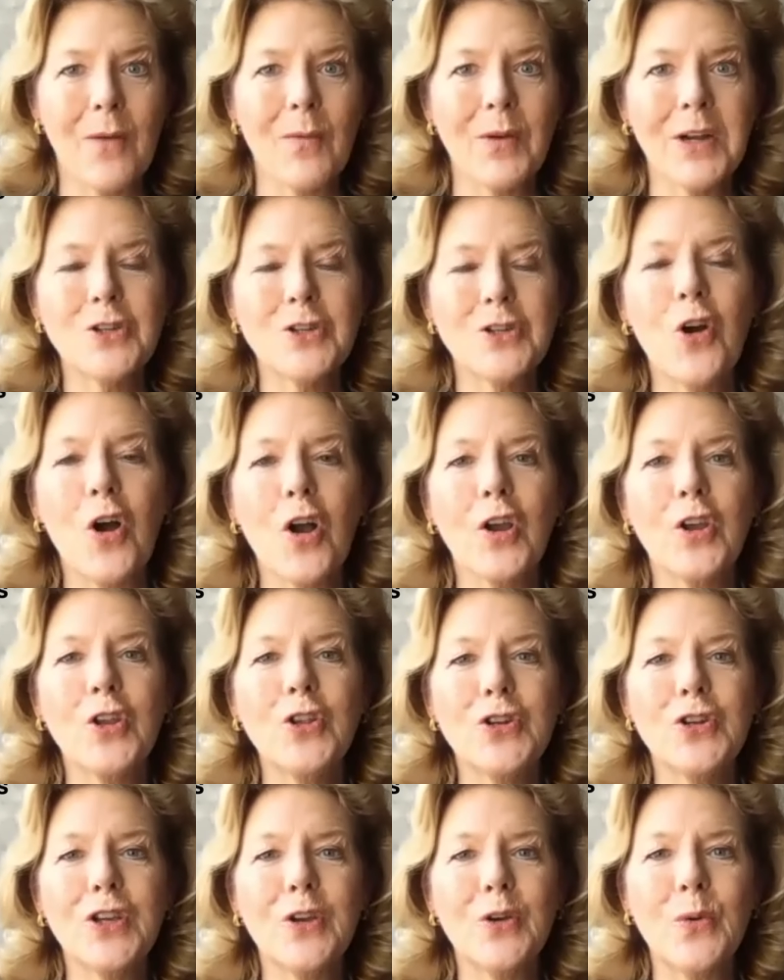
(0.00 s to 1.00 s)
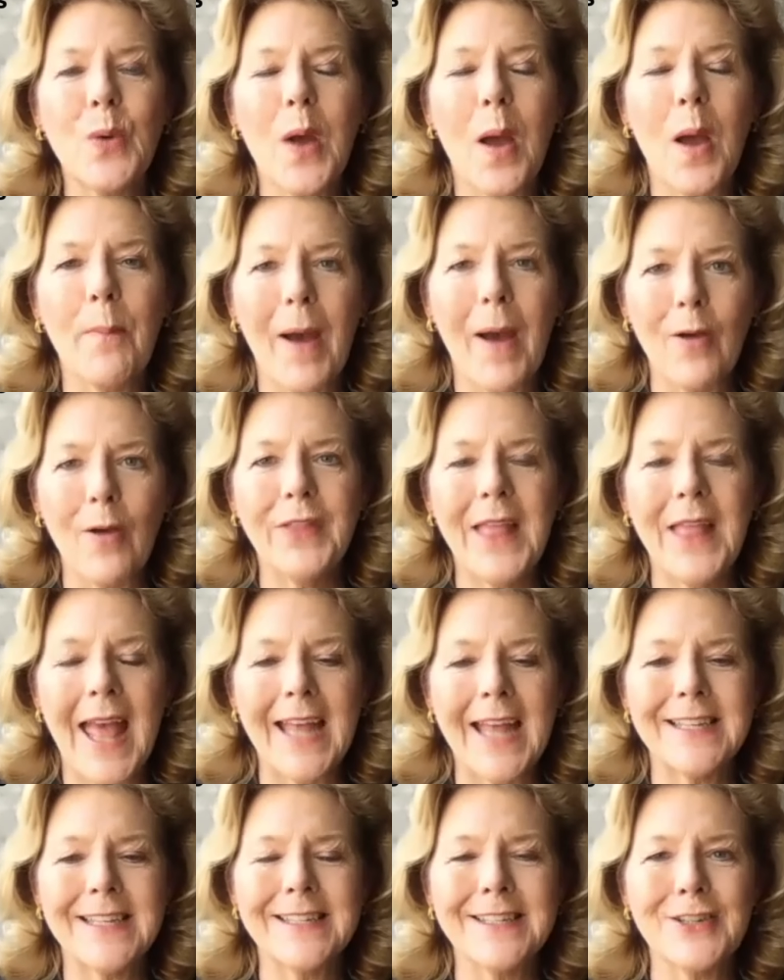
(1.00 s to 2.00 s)
I want to talk to you about
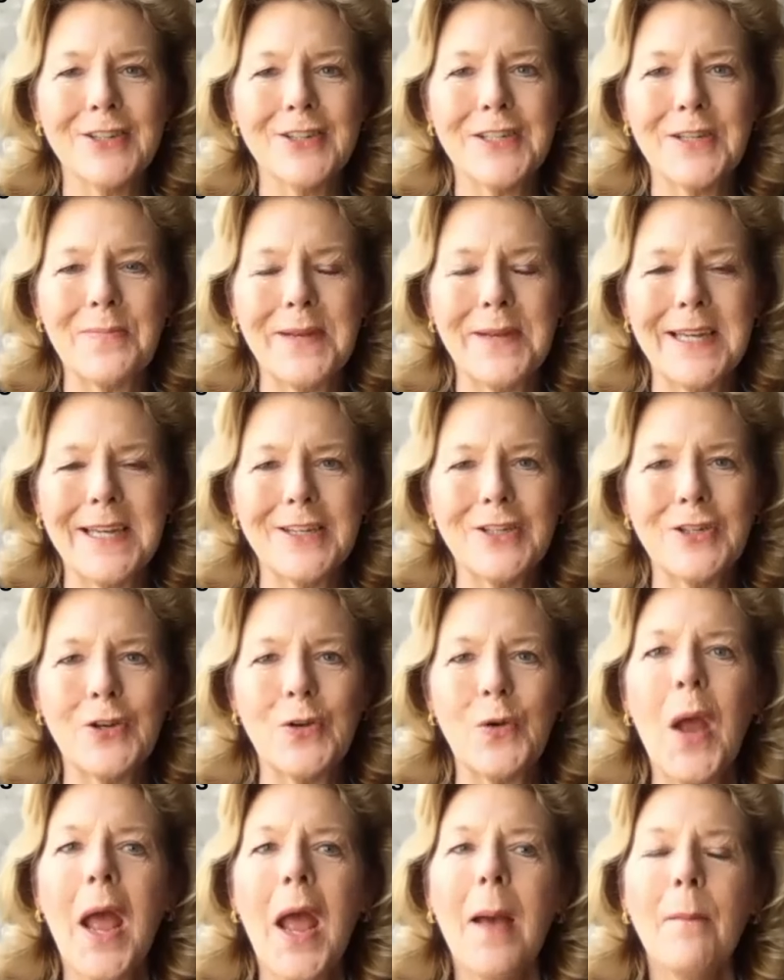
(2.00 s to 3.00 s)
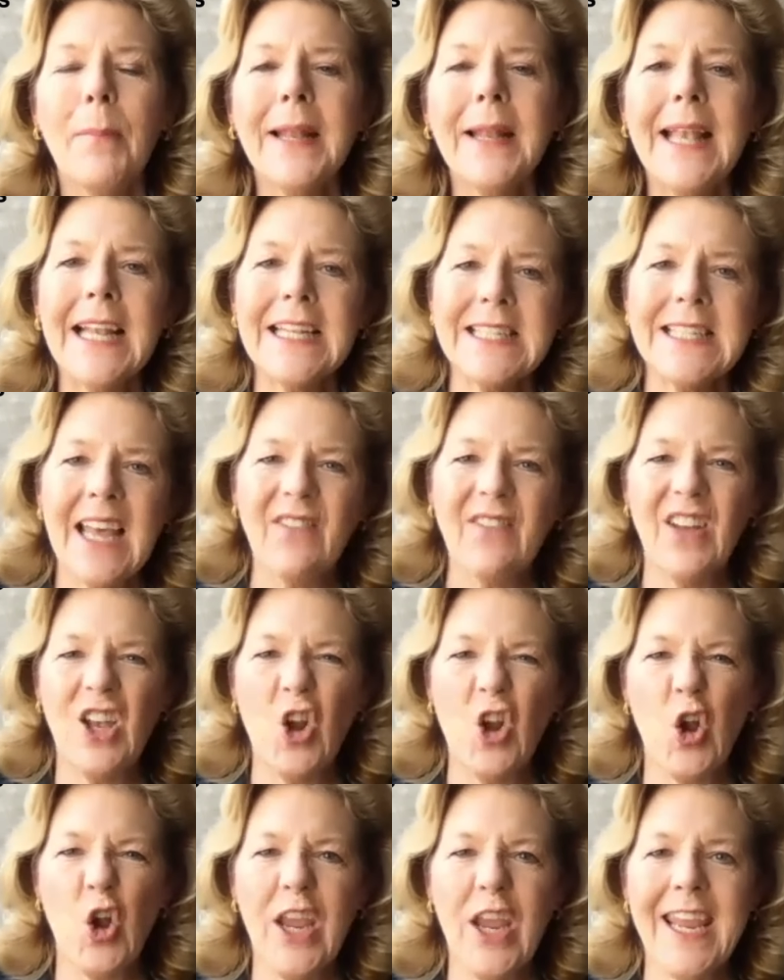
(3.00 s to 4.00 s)
that in just a minute, too. But let's have a
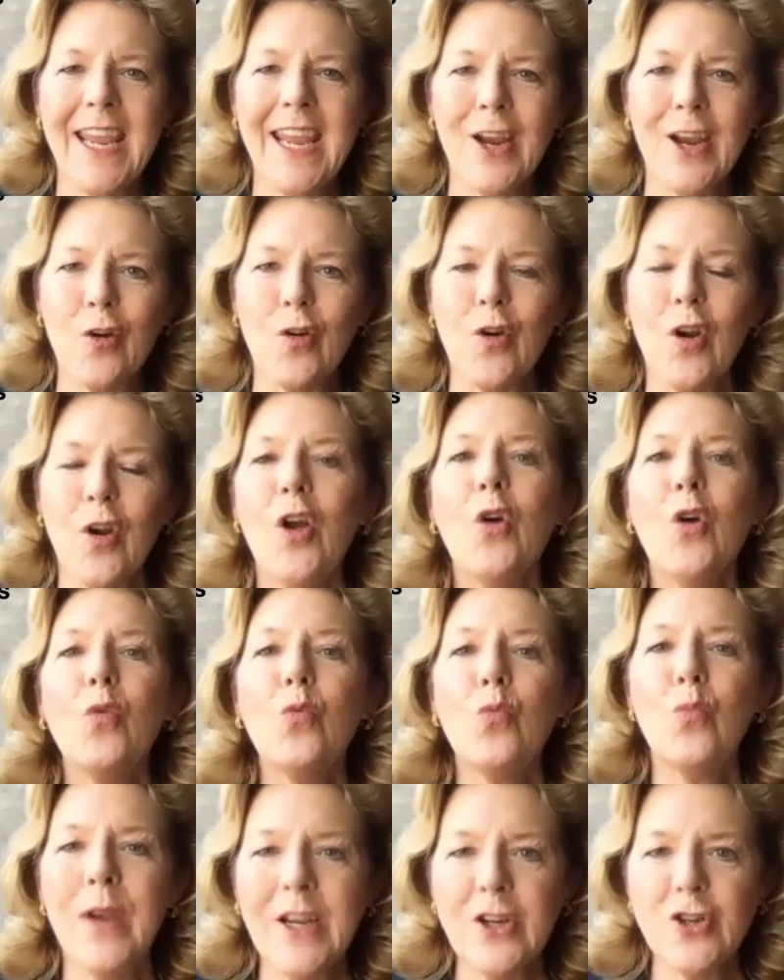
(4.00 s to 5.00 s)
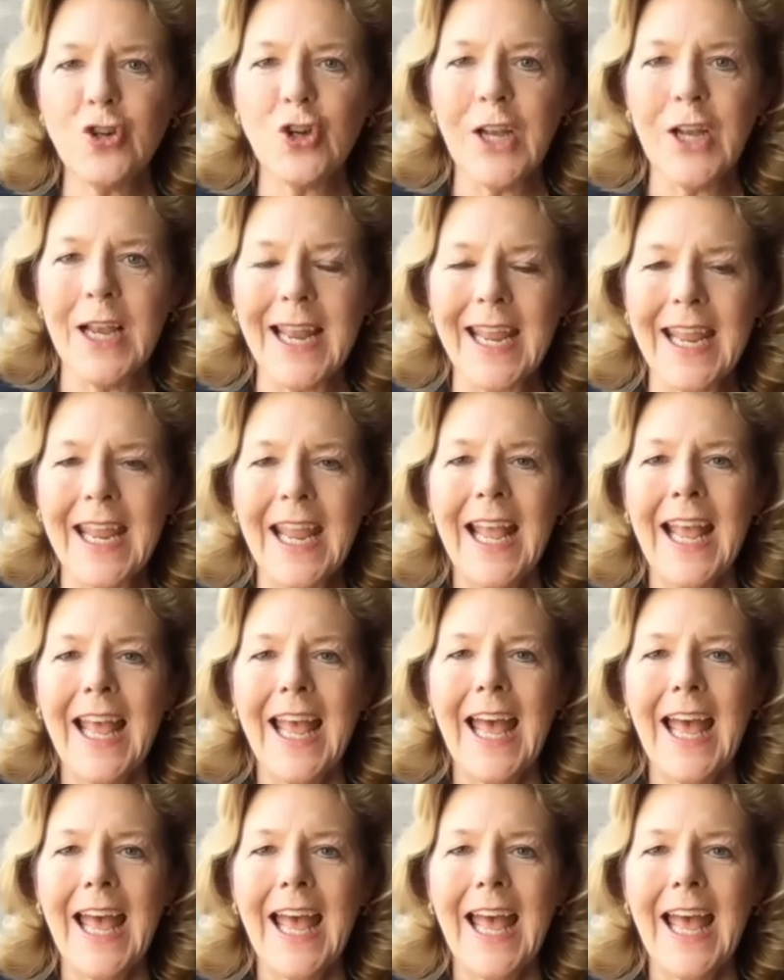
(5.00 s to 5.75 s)
look here regionally.